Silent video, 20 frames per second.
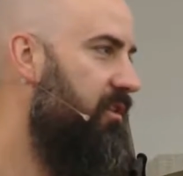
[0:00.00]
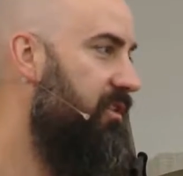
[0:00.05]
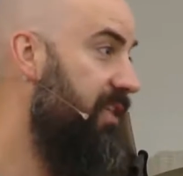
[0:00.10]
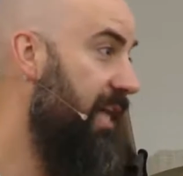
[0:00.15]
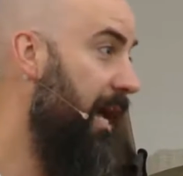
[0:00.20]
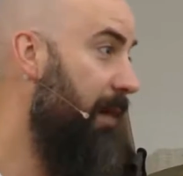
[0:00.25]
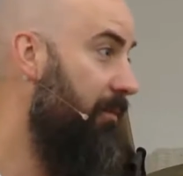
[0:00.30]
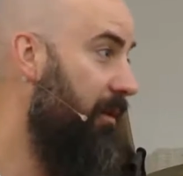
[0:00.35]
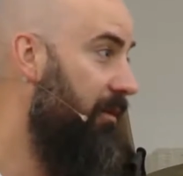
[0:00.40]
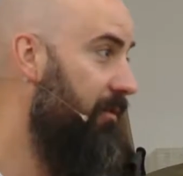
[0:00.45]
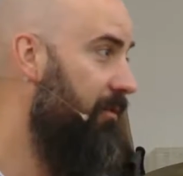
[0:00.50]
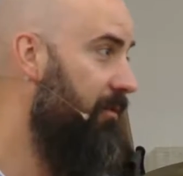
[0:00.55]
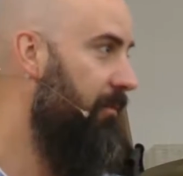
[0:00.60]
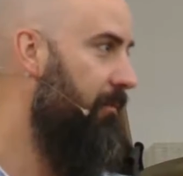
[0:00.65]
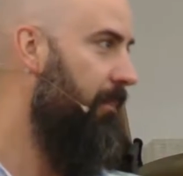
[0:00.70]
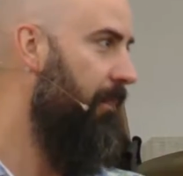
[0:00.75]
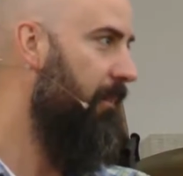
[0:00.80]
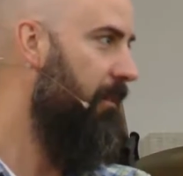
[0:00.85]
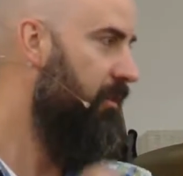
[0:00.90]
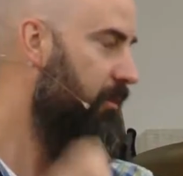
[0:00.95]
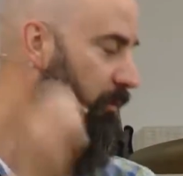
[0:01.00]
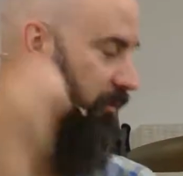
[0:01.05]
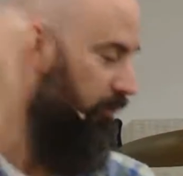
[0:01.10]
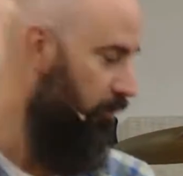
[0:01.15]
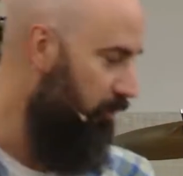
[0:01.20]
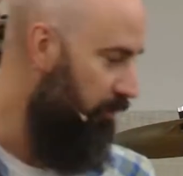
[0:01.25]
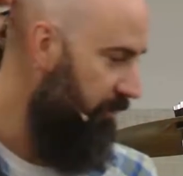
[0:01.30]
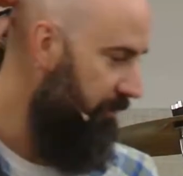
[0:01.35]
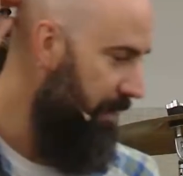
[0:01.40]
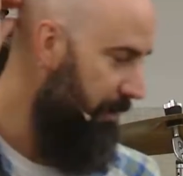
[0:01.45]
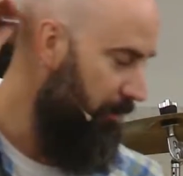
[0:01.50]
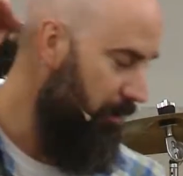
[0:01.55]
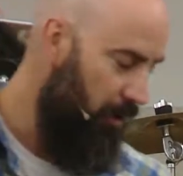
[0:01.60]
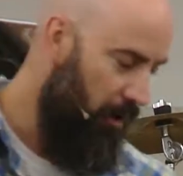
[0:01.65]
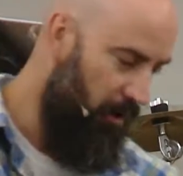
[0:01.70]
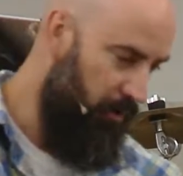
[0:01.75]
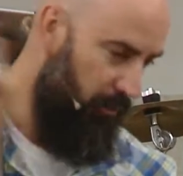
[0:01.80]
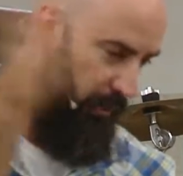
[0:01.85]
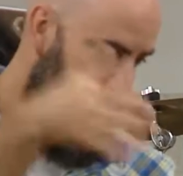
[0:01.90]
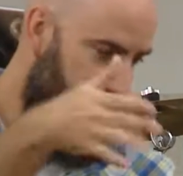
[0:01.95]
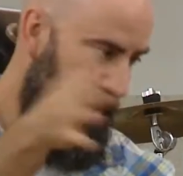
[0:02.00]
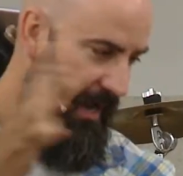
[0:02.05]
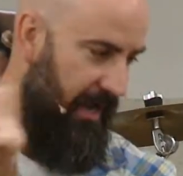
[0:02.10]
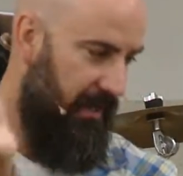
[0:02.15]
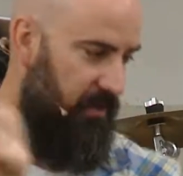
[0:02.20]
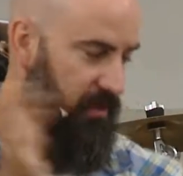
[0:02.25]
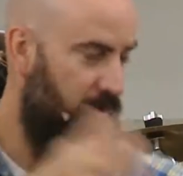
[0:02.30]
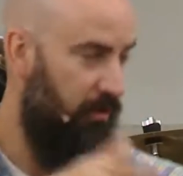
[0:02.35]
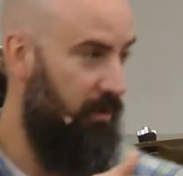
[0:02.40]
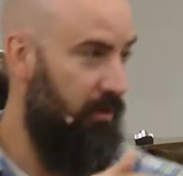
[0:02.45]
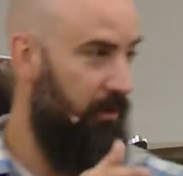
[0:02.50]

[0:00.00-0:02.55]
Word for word: Sabbath. Some of you will remember all the way back to